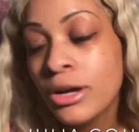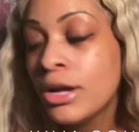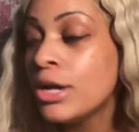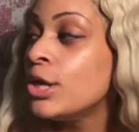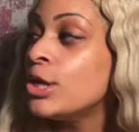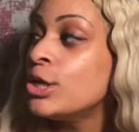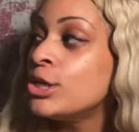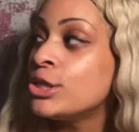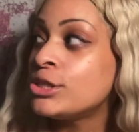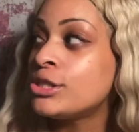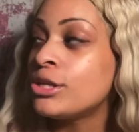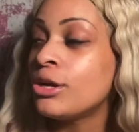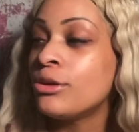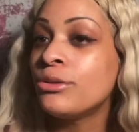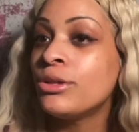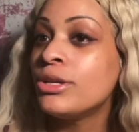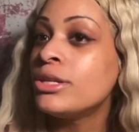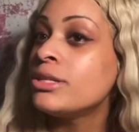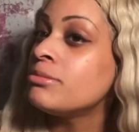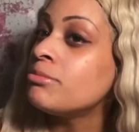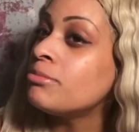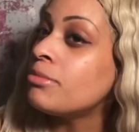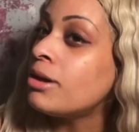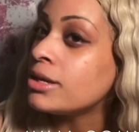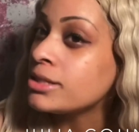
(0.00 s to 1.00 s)
So
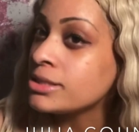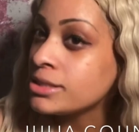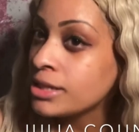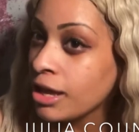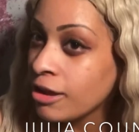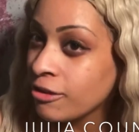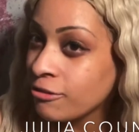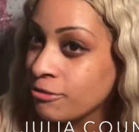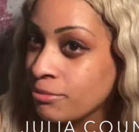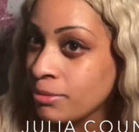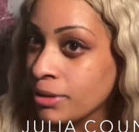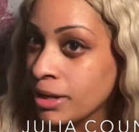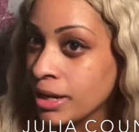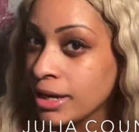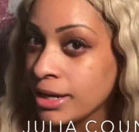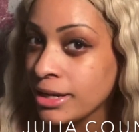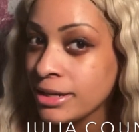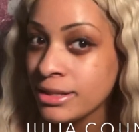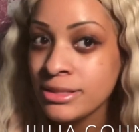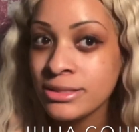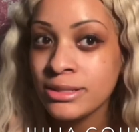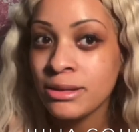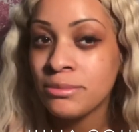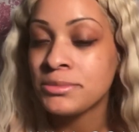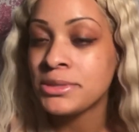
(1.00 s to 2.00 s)
this must have been
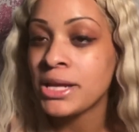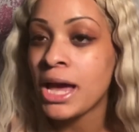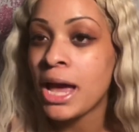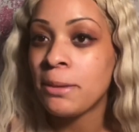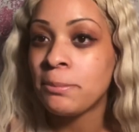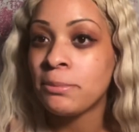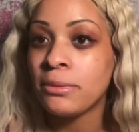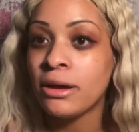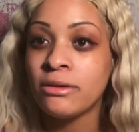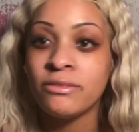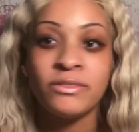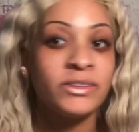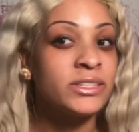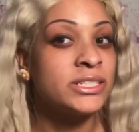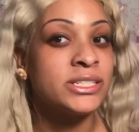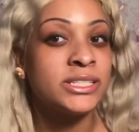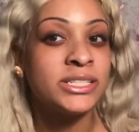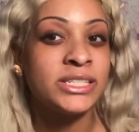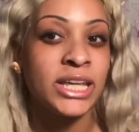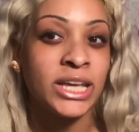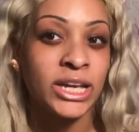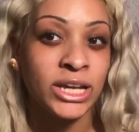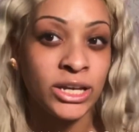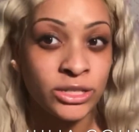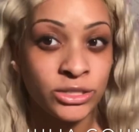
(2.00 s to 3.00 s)
some type of a
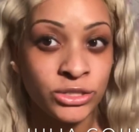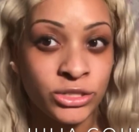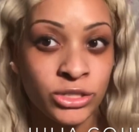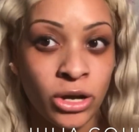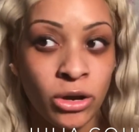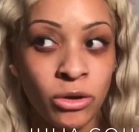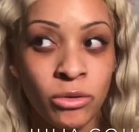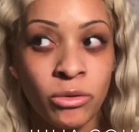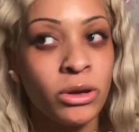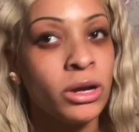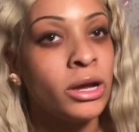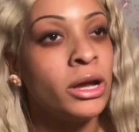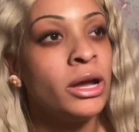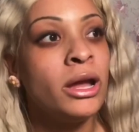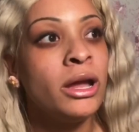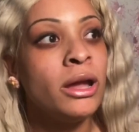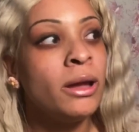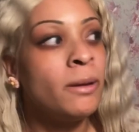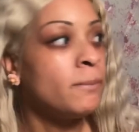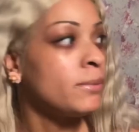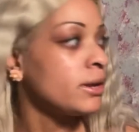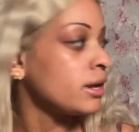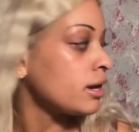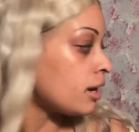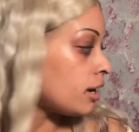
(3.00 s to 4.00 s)
sick joke
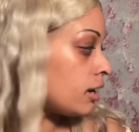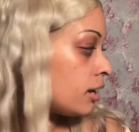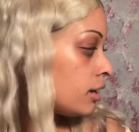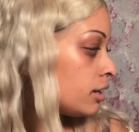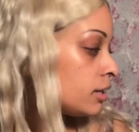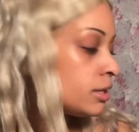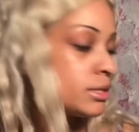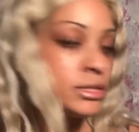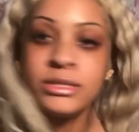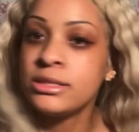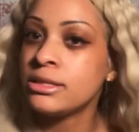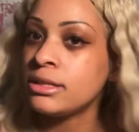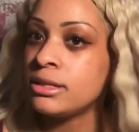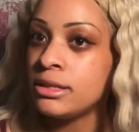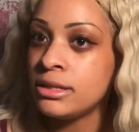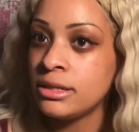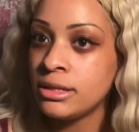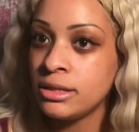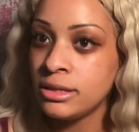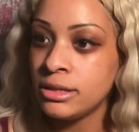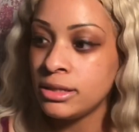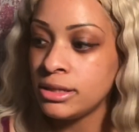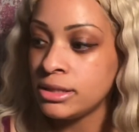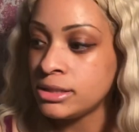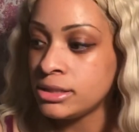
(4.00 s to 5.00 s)
because
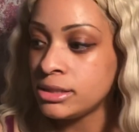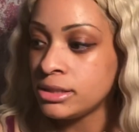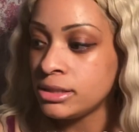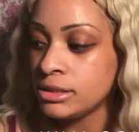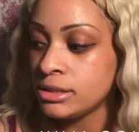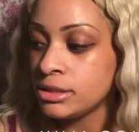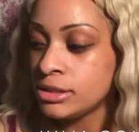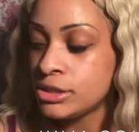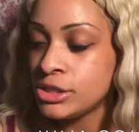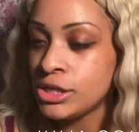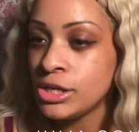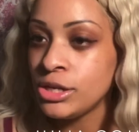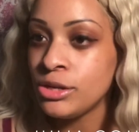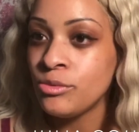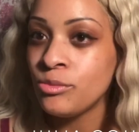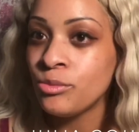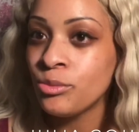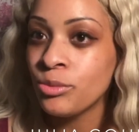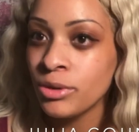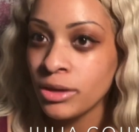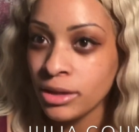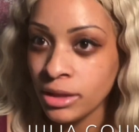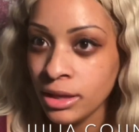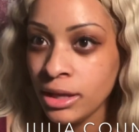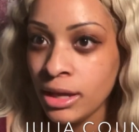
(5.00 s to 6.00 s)
she
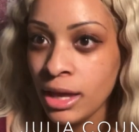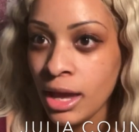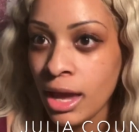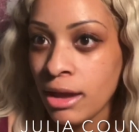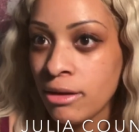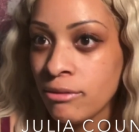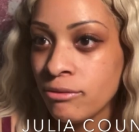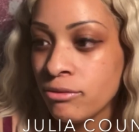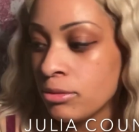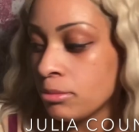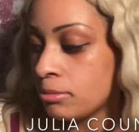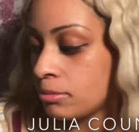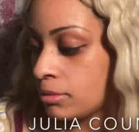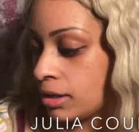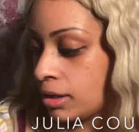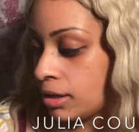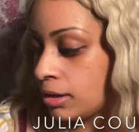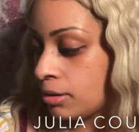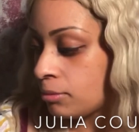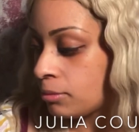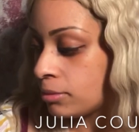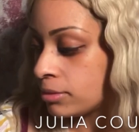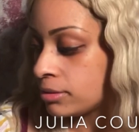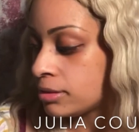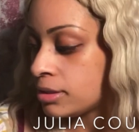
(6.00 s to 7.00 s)
really came for me
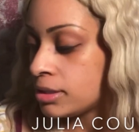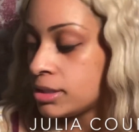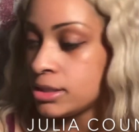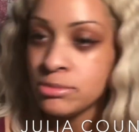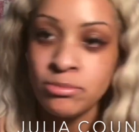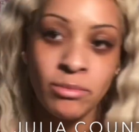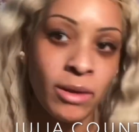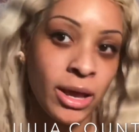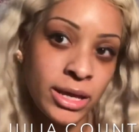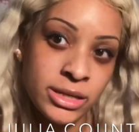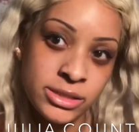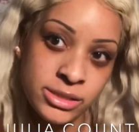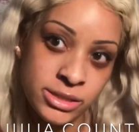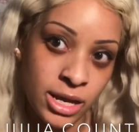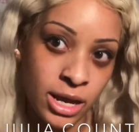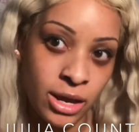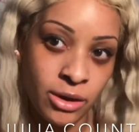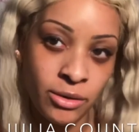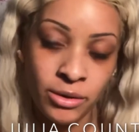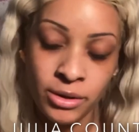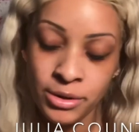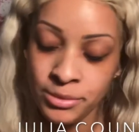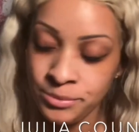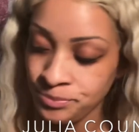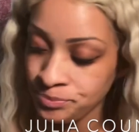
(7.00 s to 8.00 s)
with this
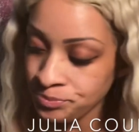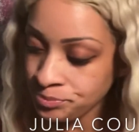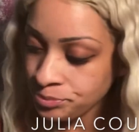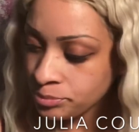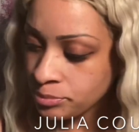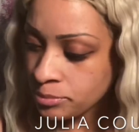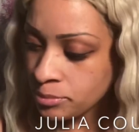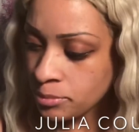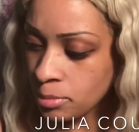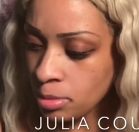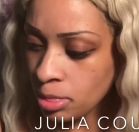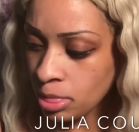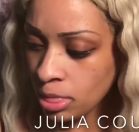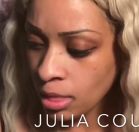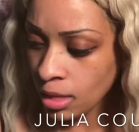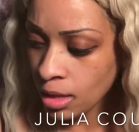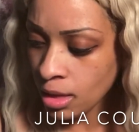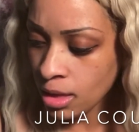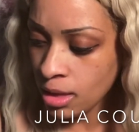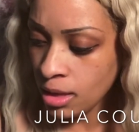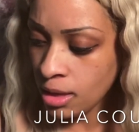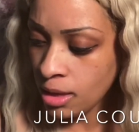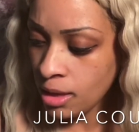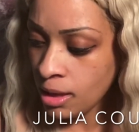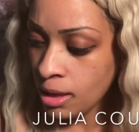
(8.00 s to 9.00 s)
mascara.
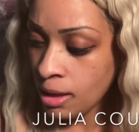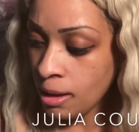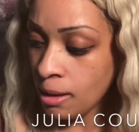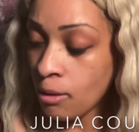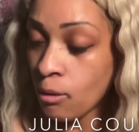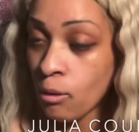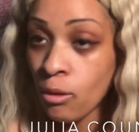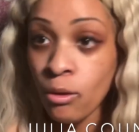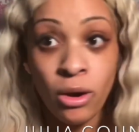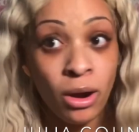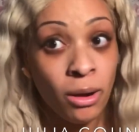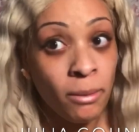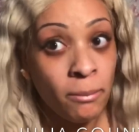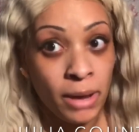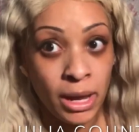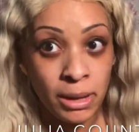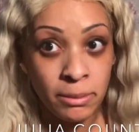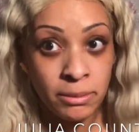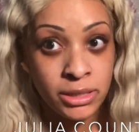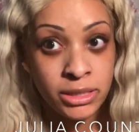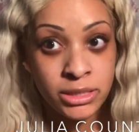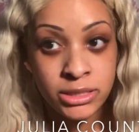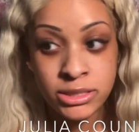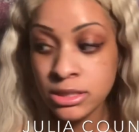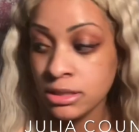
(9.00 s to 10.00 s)
Or
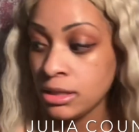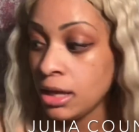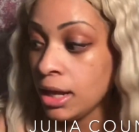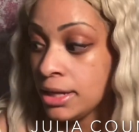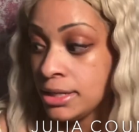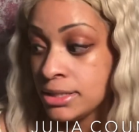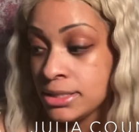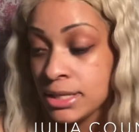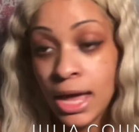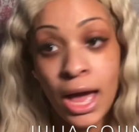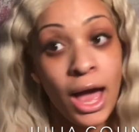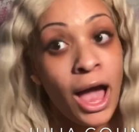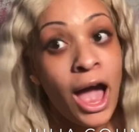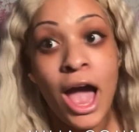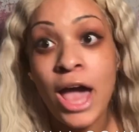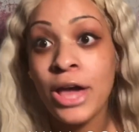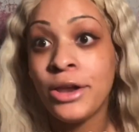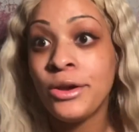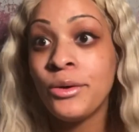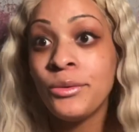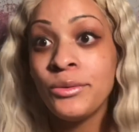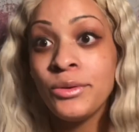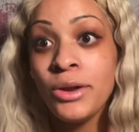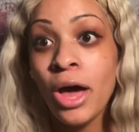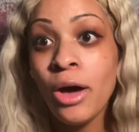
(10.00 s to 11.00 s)
maybe she likes it. I
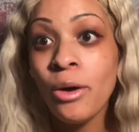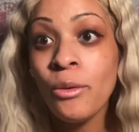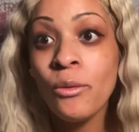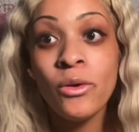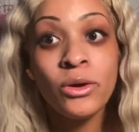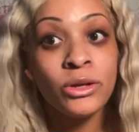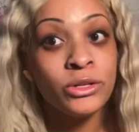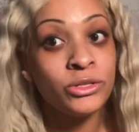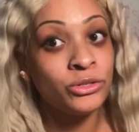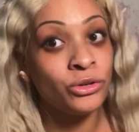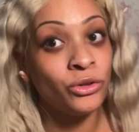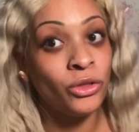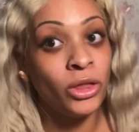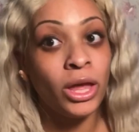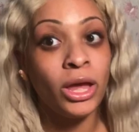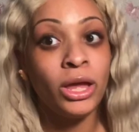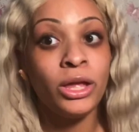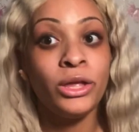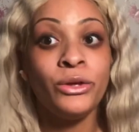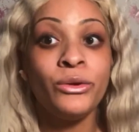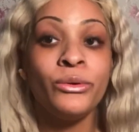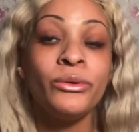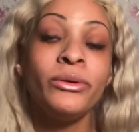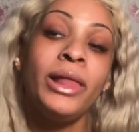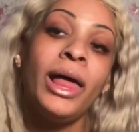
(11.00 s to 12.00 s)
don't know. Julia,
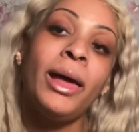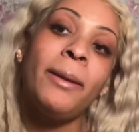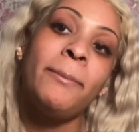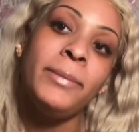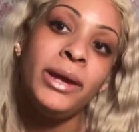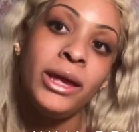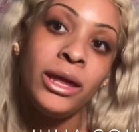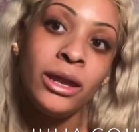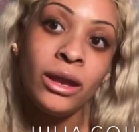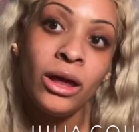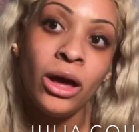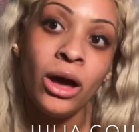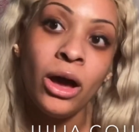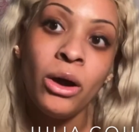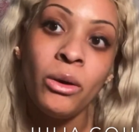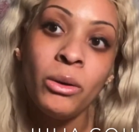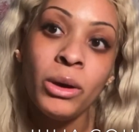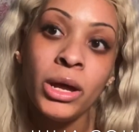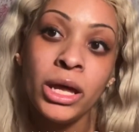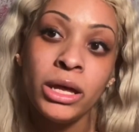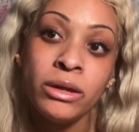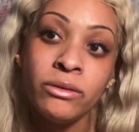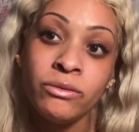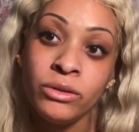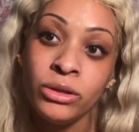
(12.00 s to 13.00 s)
you let me know
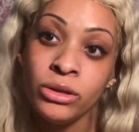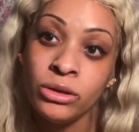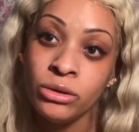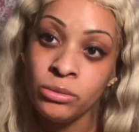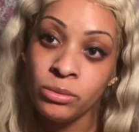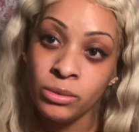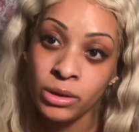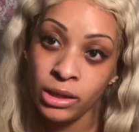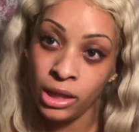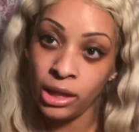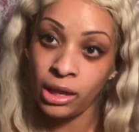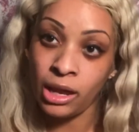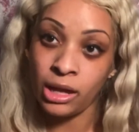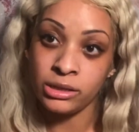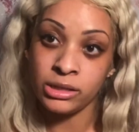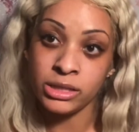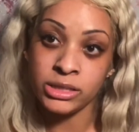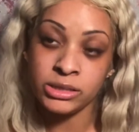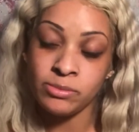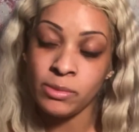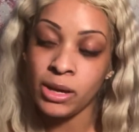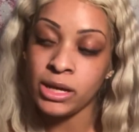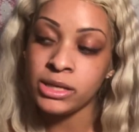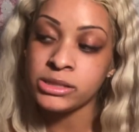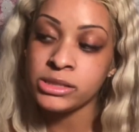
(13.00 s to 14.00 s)
if you really like
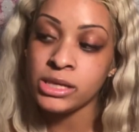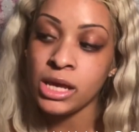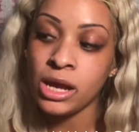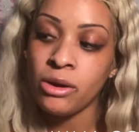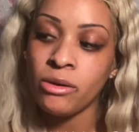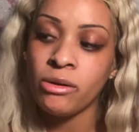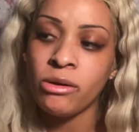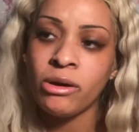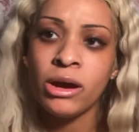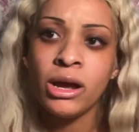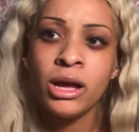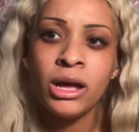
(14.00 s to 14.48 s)
this mascara.